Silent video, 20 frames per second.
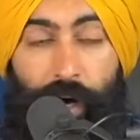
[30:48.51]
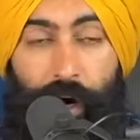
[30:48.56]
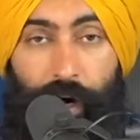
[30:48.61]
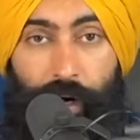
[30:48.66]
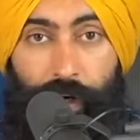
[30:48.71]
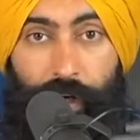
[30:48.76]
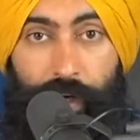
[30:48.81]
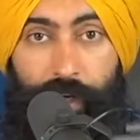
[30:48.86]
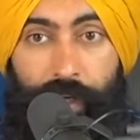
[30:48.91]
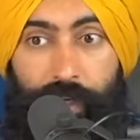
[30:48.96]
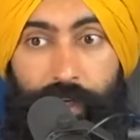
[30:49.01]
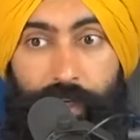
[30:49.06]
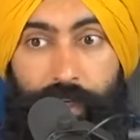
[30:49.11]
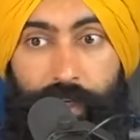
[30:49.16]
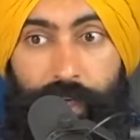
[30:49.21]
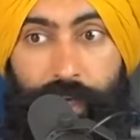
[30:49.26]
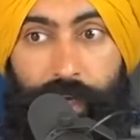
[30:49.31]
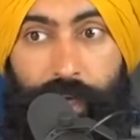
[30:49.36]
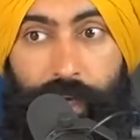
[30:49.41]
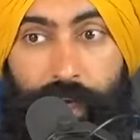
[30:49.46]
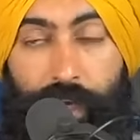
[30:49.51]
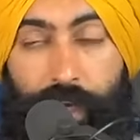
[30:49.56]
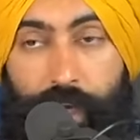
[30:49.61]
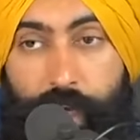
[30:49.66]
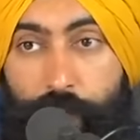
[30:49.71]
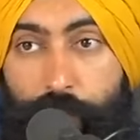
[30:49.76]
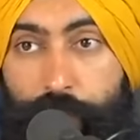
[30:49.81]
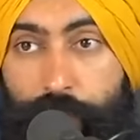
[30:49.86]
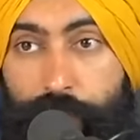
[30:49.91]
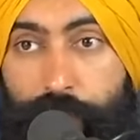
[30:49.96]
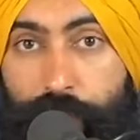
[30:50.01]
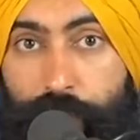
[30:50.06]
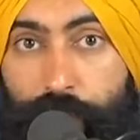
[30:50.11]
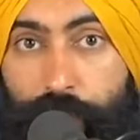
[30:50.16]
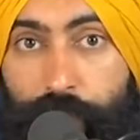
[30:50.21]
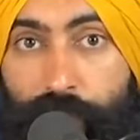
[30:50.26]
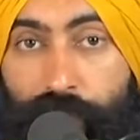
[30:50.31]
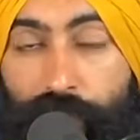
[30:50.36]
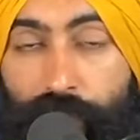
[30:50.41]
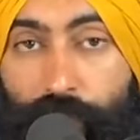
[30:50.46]
are going to get a huge
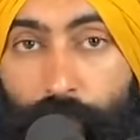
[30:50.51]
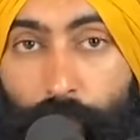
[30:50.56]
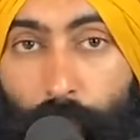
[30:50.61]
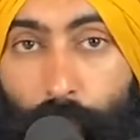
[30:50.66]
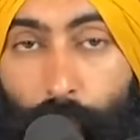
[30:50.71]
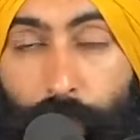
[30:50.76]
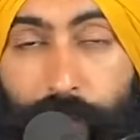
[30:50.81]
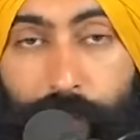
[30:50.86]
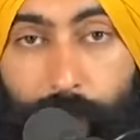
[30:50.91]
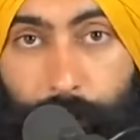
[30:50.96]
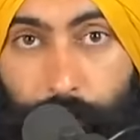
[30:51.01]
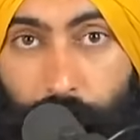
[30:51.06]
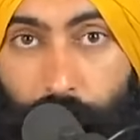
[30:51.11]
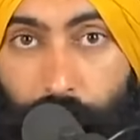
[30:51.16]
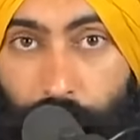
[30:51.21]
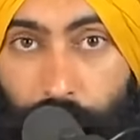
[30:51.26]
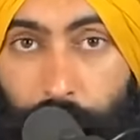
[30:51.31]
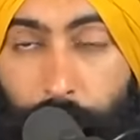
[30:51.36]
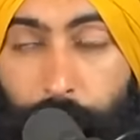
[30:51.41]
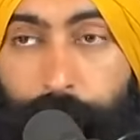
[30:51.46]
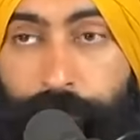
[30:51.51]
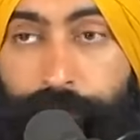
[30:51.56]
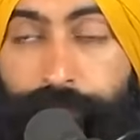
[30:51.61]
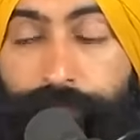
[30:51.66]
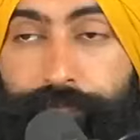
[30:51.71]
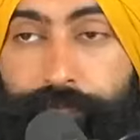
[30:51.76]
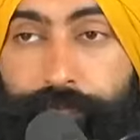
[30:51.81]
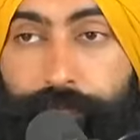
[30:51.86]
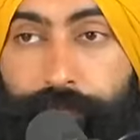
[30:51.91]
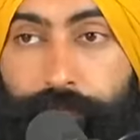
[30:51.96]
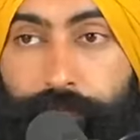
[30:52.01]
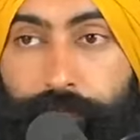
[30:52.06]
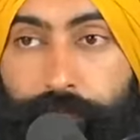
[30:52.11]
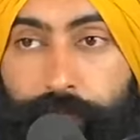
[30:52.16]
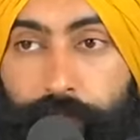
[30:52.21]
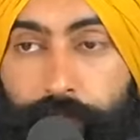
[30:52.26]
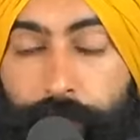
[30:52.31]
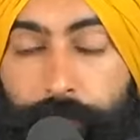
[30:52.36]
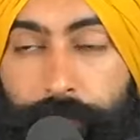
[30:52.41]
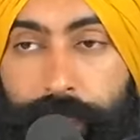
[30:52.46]
wake up call
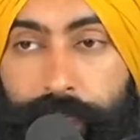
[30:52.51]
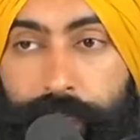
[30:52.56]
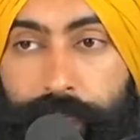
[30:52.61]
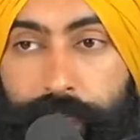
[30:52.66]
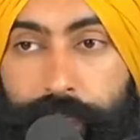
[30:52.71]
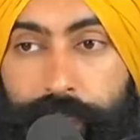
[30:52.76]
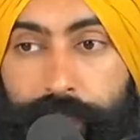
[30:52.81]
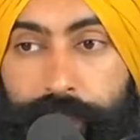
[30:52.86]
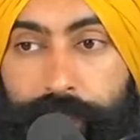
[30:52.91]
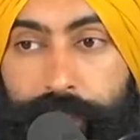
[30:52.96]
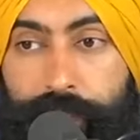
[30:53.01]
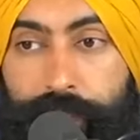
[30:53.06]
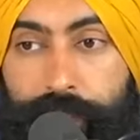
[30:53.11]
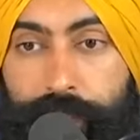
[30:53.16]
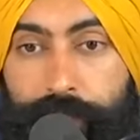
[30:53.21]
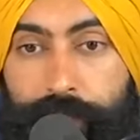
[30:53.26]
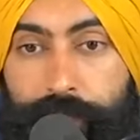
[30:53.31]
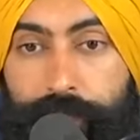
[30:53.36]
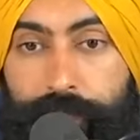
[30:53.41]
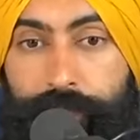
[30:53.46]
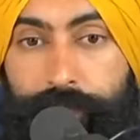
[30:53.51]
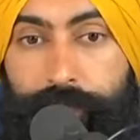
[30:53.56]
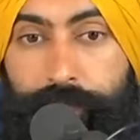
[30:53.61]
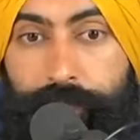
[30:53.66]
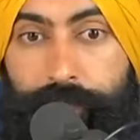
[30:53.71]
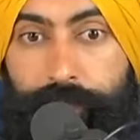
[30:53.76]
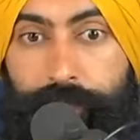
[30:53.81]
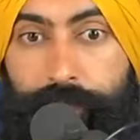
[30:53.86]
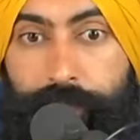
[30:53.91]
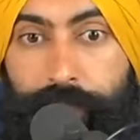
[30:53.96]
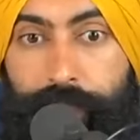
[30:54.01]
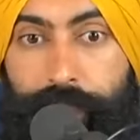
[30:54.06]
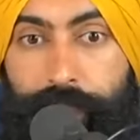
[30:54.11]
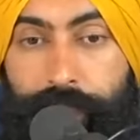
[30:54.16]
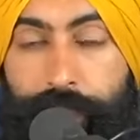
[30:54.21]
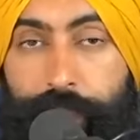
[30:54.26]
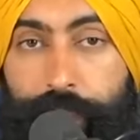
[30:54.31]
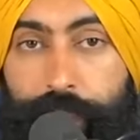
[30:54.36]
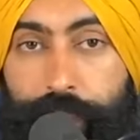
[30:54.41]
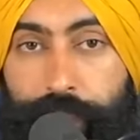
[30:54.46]
because when the
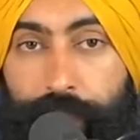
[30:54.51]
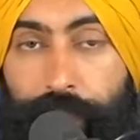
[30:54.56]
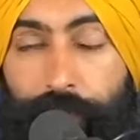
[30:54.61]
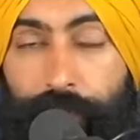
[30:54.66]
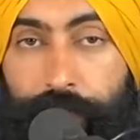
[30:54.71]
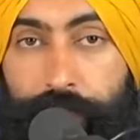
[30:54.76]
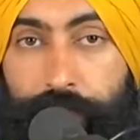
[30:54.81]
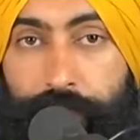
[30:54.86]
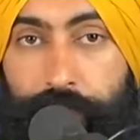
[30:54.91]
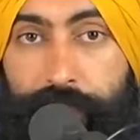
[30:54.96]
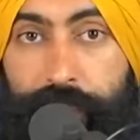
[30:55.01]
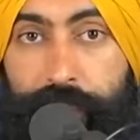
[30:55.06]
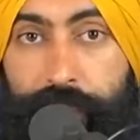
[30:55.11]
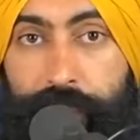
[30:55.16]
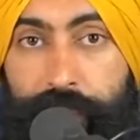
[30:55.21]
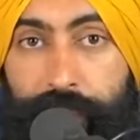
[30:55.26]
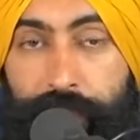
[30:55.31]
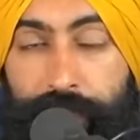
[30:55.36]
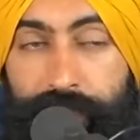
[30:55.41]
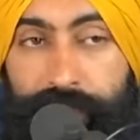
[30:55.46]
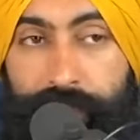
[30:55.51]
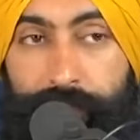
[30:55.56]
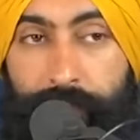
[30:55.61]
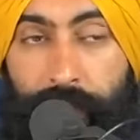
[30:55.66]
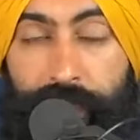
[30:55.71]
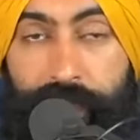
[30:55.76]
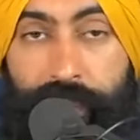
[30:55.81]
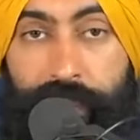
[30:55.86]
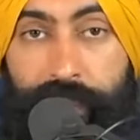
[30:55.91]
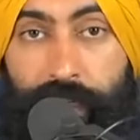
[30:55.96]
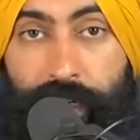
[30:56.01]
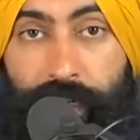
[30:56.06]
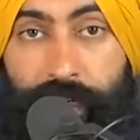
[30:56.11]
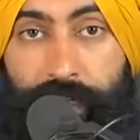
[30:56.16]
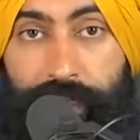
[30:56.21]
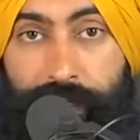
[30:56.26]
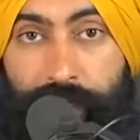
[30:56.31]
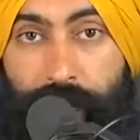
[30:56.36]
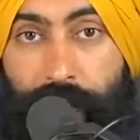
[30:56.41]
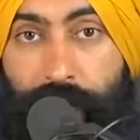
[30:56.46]
interest rate readjusts, their expenses are going
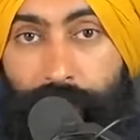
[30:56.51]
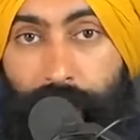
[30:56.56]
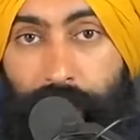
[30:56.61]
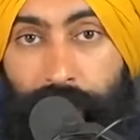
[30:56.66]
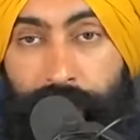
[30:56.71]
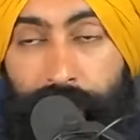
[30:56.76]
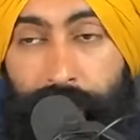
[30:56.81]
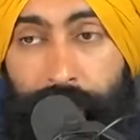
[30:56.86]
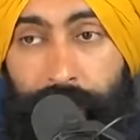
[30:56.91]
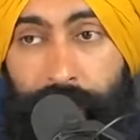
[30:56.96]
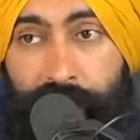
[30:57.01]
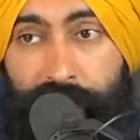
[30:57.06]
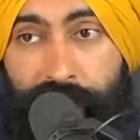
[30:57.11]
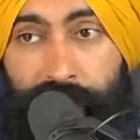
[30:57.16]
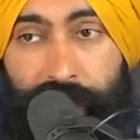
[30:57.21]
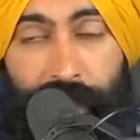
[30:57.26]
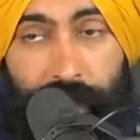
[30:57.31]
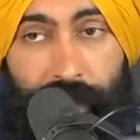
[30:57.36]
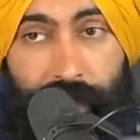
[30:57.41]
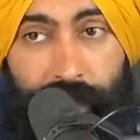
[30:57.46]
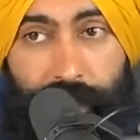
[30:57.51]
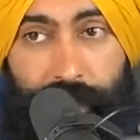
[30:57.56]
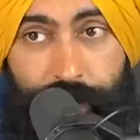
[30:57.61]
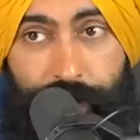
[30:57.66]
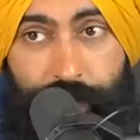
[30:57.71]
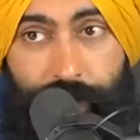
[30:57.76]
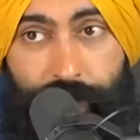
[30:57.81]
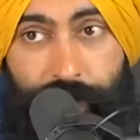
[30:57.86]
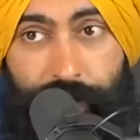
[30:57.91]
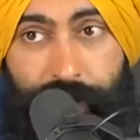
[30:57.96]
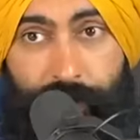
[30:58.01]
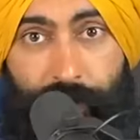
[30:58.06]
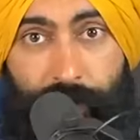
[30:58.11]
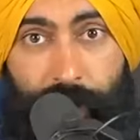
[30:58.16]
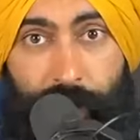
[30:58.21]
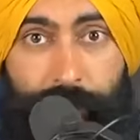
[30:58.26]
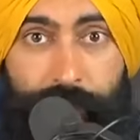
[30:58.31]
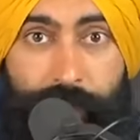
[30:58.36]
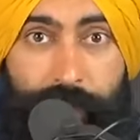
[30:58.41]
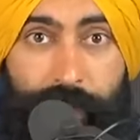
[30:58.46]
to skyrocket because it's not like interest rates
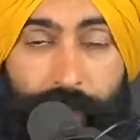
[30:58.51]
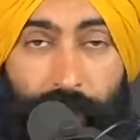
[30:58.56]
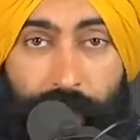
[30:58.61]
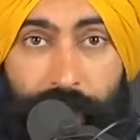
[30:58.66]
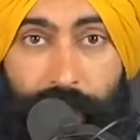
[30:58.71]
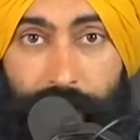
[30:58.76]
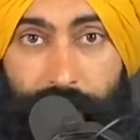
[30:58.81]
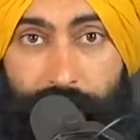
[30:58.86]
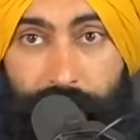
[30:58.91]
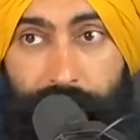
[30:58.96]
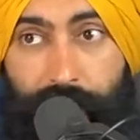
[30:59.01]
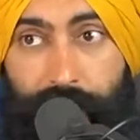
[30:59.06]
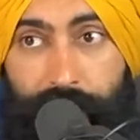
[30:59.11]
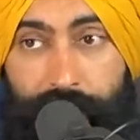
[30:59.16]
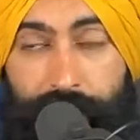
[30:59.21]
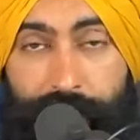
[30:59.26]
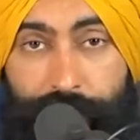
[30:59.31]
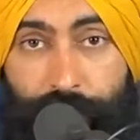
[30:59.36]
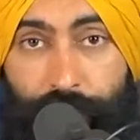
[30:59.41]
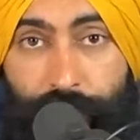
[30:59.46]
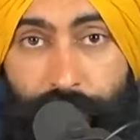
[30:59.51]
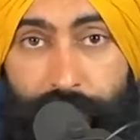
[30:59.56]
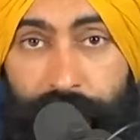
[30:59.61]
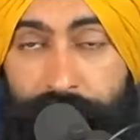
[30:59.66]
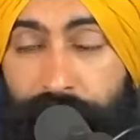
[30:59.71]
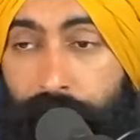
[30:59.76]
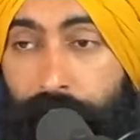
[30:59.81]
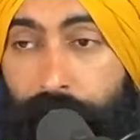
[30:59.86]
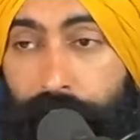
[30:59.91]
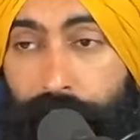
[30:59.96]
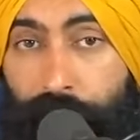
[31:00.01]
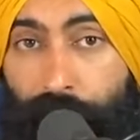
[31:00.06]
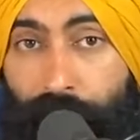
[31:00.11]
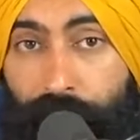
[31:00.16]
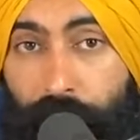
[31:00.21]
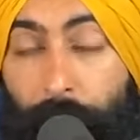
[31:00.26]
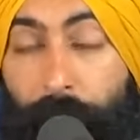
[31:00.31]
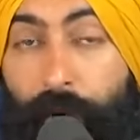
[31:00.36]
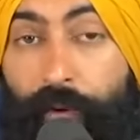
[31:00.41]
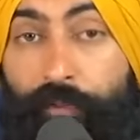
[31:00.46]
went up slightly in the last few years. They
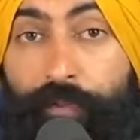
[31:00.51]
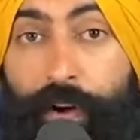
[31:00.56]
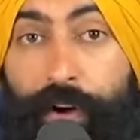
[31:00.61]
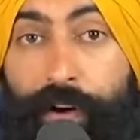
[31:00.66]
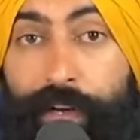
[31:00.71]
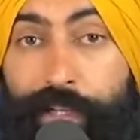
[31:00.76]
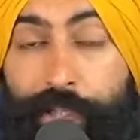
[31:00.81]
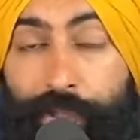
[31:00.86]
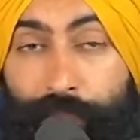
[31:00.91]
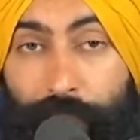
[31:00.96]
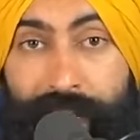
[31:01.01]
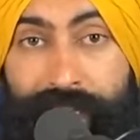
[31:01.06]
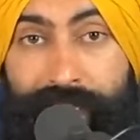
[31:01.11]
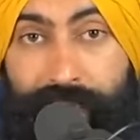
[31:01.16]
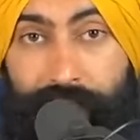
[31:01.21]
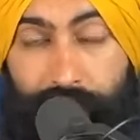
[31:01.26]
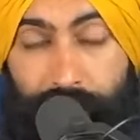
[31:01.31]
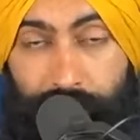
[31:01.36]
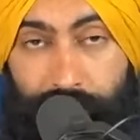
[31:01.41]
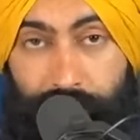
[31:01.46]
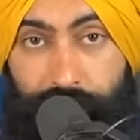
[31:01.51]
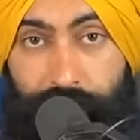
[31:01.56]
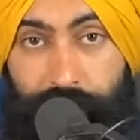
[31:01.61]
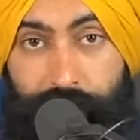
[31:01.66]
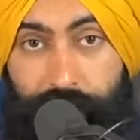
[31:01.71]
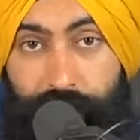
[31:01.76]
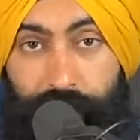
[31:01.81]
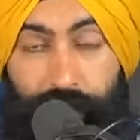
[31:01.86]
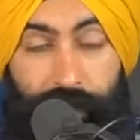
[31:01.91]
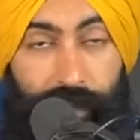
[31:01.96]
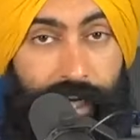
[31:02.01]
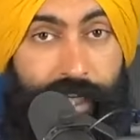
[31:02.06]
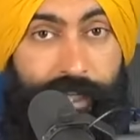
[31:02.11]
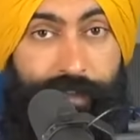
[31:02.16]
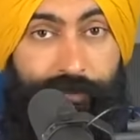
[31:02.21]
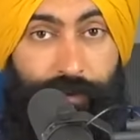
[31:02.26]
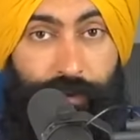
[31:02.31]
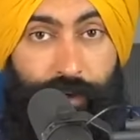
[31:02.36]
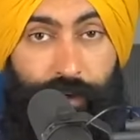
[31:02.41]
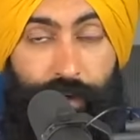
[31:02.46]
went up very drastically in the
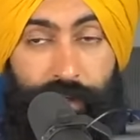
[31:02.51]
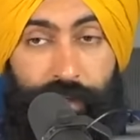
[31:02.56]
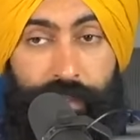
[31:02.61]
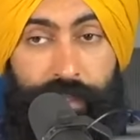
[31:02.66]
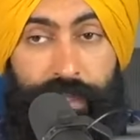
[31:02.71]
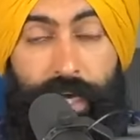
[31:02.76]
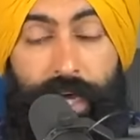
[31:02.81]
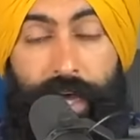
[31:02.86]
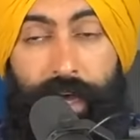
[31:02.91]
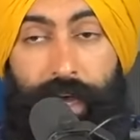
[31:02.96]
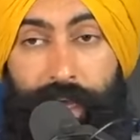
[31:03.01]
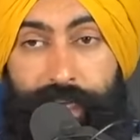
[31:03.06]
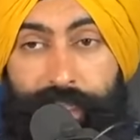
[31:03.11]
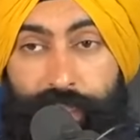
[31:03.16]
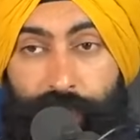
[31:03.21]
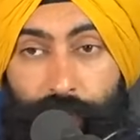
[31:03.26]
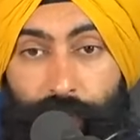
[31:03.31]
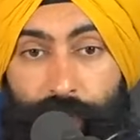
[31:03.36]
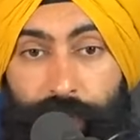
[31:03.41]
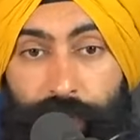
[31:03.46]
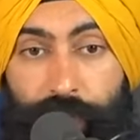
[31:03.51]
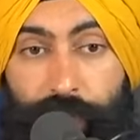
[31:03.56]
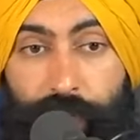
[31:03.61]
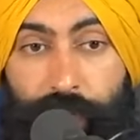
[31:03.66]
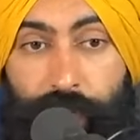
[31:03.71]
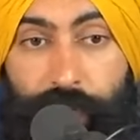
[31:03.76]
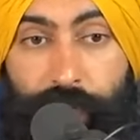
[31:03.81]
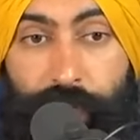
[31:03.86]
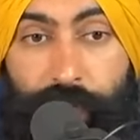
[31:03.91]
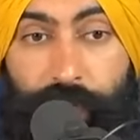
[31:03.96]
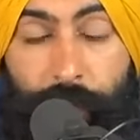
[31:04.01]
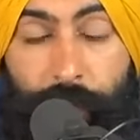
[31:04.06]
last few years. And so when a